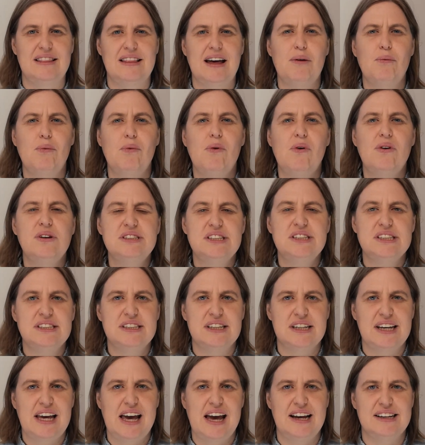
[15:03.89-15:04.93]
They wanted
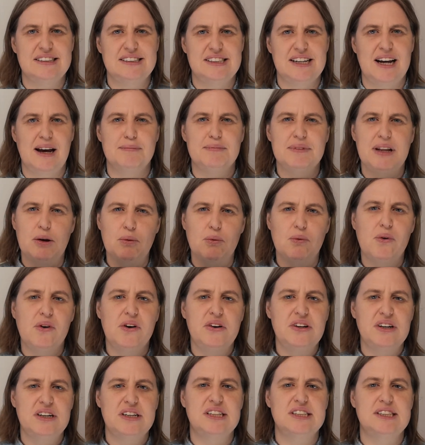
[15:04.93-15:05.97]
to catch up. They
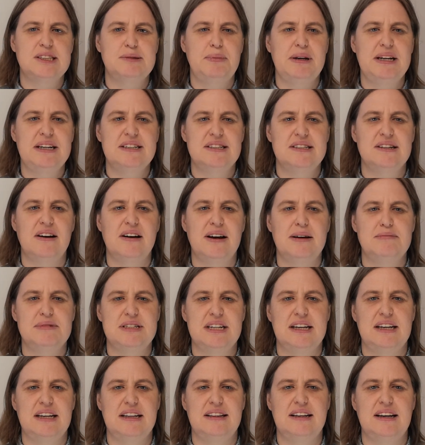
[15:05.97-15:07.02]
wanted to spend time
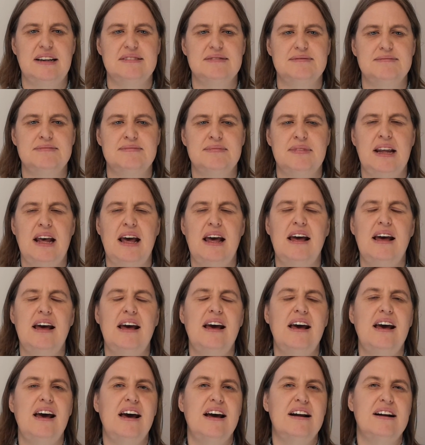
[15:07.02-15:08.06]
together.
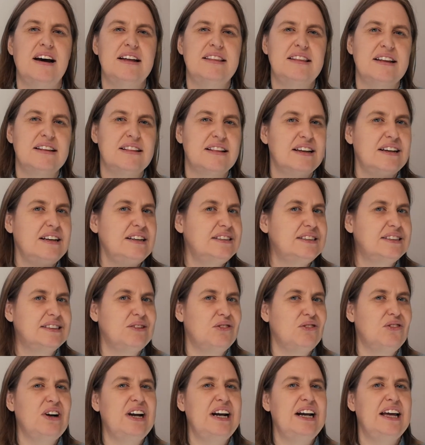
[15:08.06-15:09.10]
And I think this
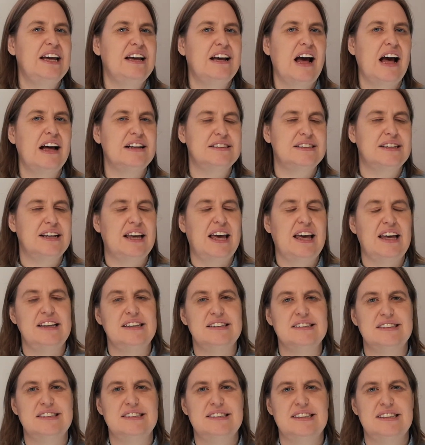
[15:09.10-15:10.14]
really cuts
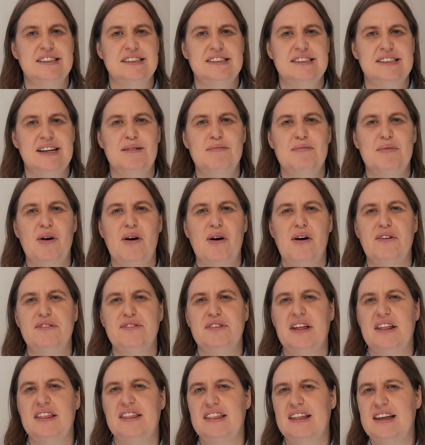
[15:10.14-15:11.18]
against some of
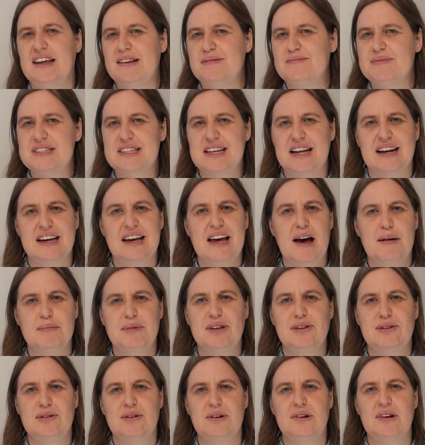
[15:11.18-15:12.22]
the themes that are
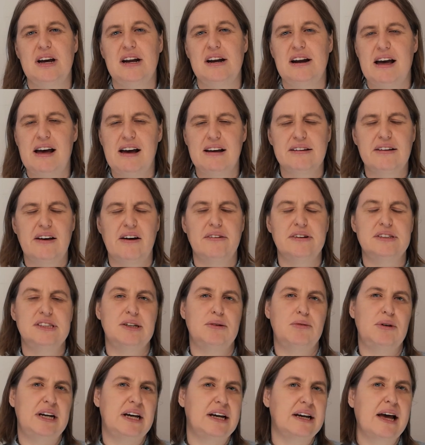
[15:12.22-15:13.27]
coming through in our culture
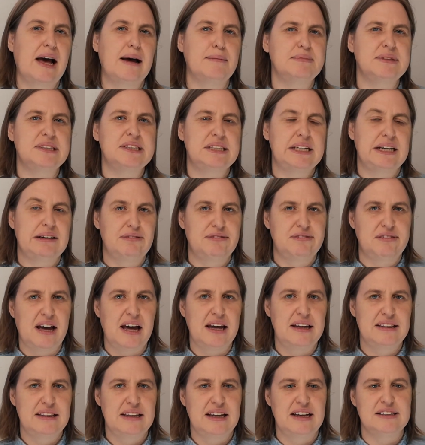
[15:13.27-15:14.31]
when it comes to
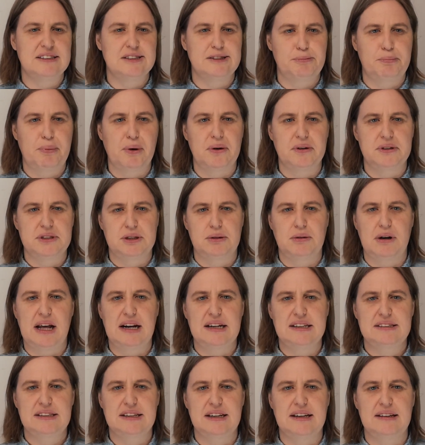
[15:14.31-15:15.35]
faith and
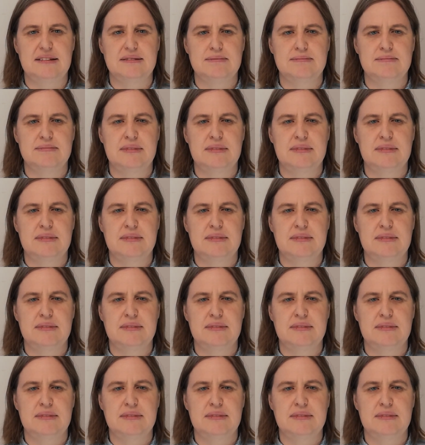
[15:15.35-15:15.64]
spirituality.